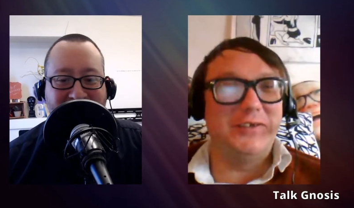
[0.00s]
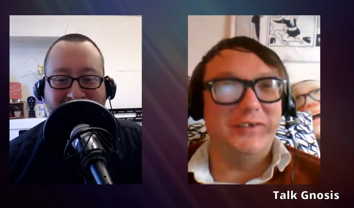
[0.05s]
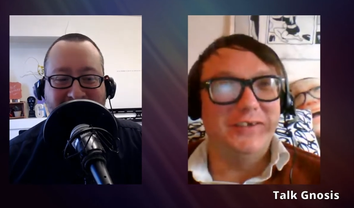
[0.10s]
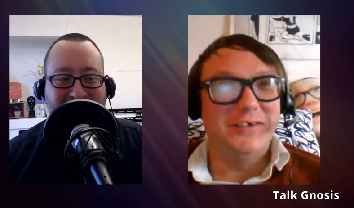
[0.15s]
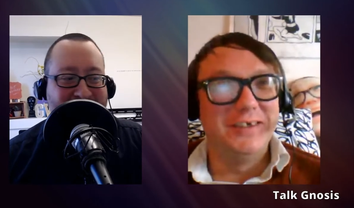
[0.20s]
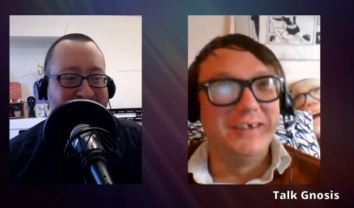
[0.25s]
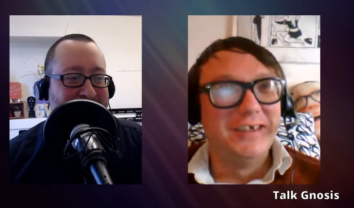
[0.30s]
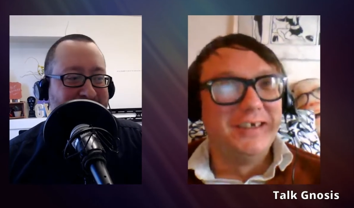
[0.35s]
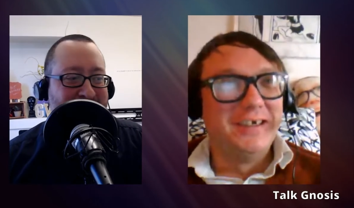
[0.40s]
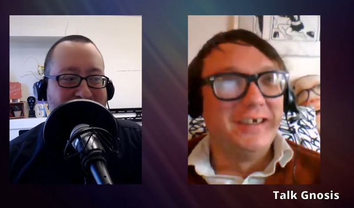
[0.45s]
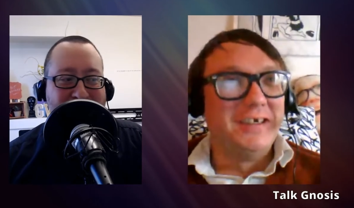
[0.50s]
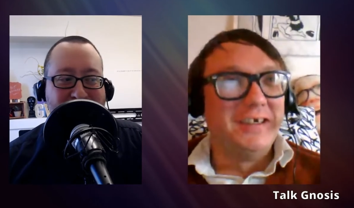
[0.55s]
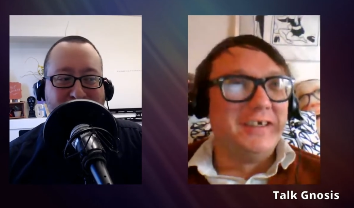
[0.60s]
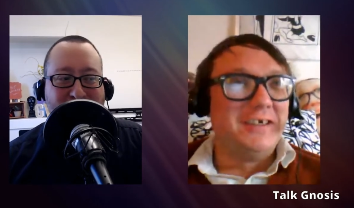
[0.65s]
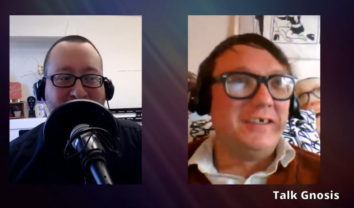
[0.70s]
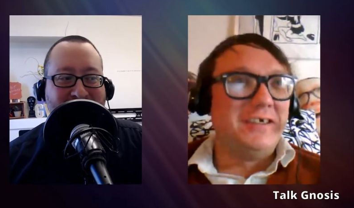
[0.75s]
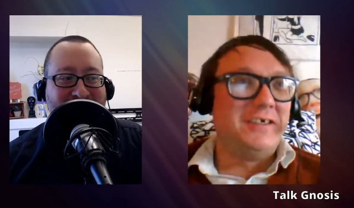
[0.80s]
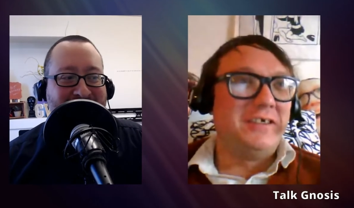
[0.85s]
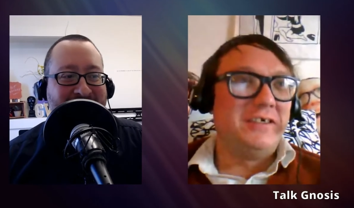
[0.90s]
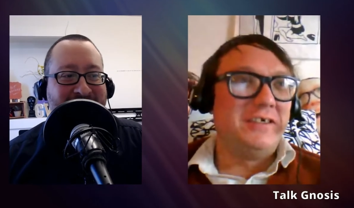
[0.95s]
Speaker 1: It's hundred
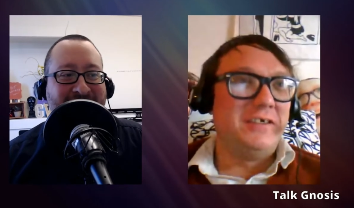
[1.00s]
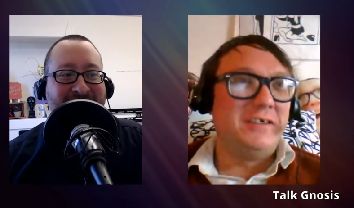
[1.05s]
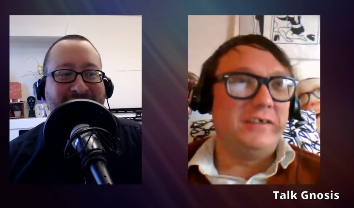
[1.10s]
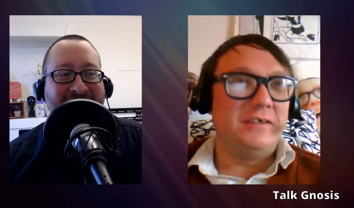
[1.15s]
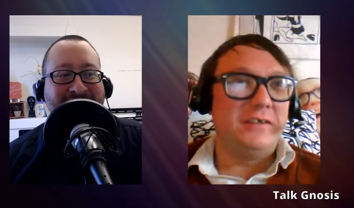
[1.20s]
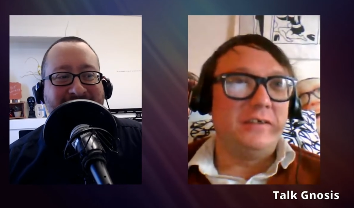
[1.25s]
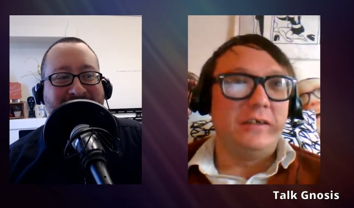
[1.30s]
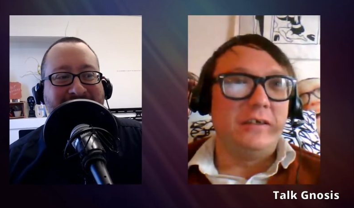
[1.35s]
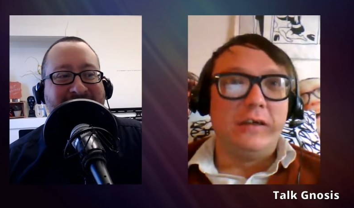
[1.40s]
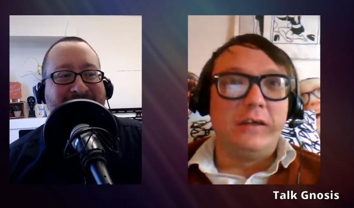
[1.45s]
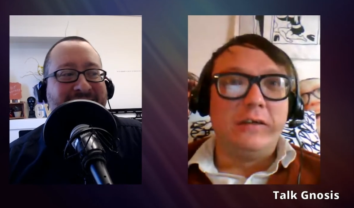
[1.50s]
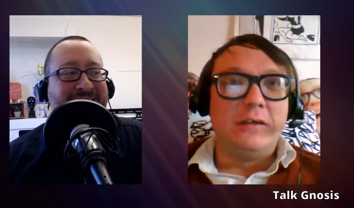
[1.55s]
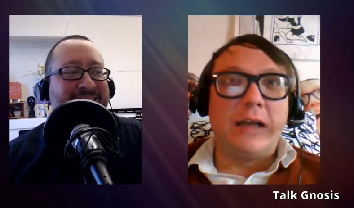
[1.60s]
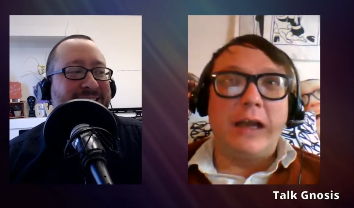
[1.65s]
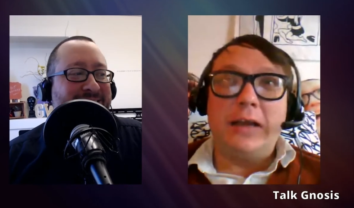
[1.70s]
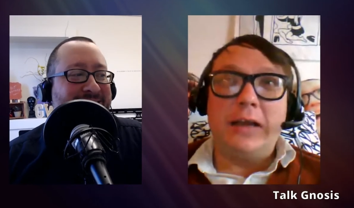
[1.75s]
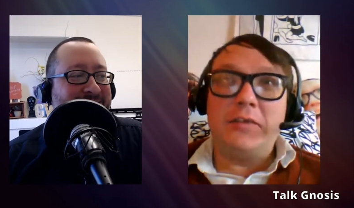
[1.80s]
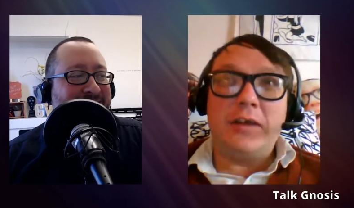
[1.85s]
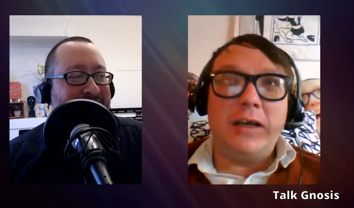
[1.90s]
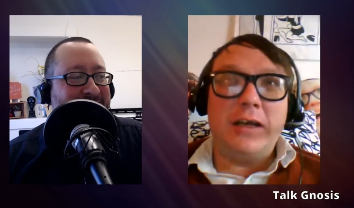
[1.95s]
percent.
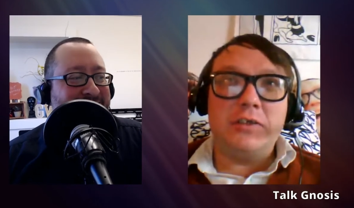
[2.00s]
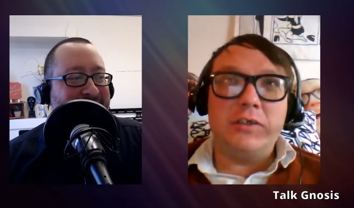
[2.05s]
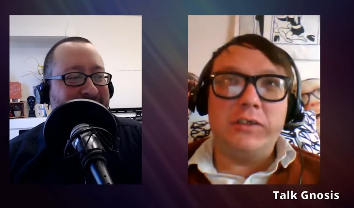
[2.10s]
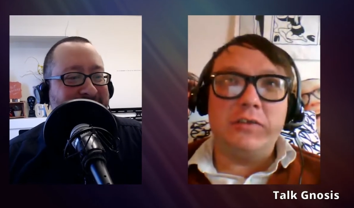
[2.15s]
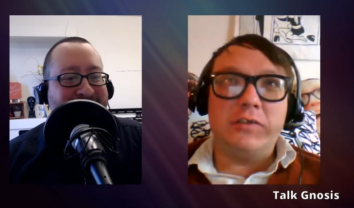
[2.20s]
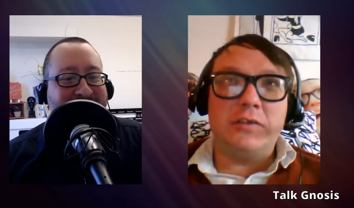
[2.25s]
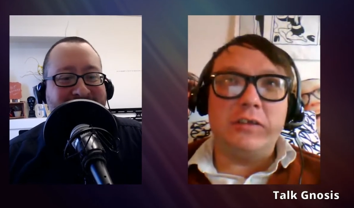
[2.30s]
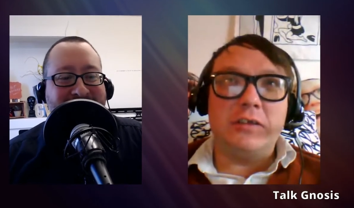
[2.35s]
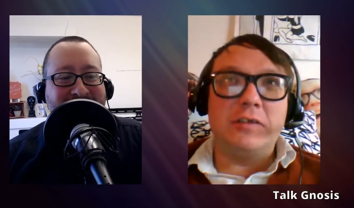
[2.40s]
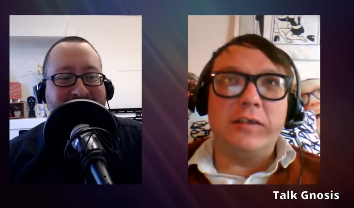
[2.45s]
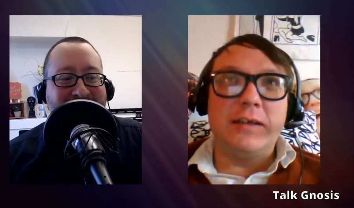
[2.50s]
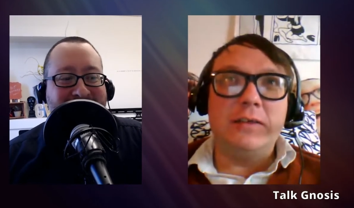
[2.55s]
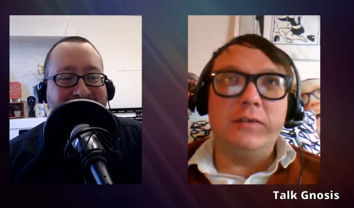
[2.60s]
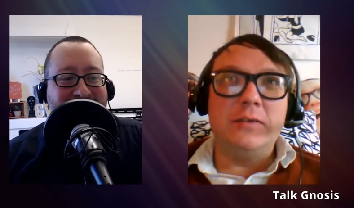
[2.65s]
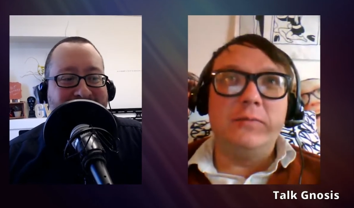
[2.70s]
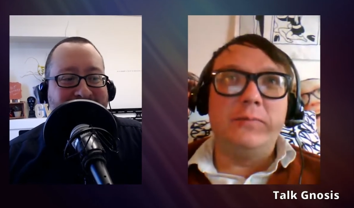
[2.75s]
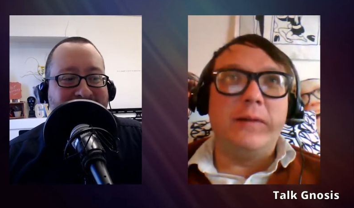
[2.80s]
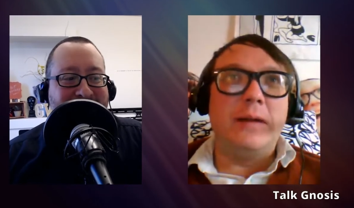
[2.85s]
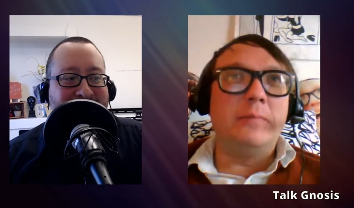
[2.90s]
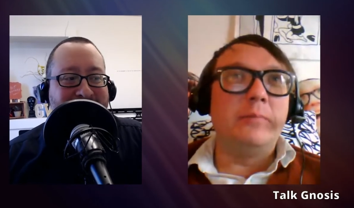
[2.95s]
Yeah, it's actually it's, it's late
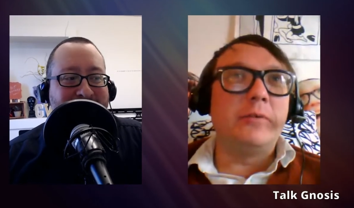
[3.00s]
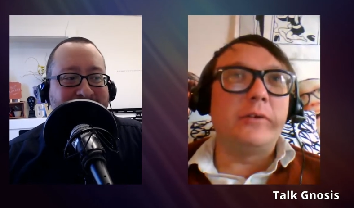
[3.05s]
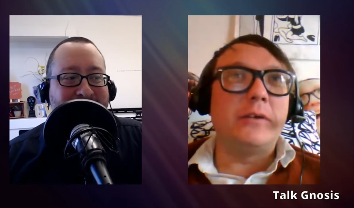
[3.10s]
November